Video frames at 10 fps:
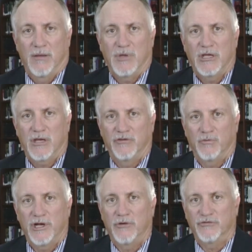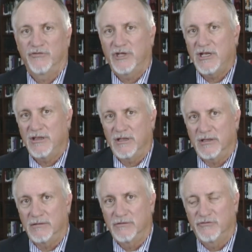because we don't see the
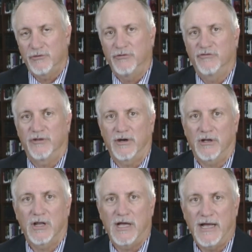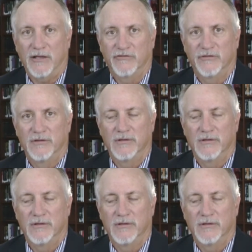students in our class.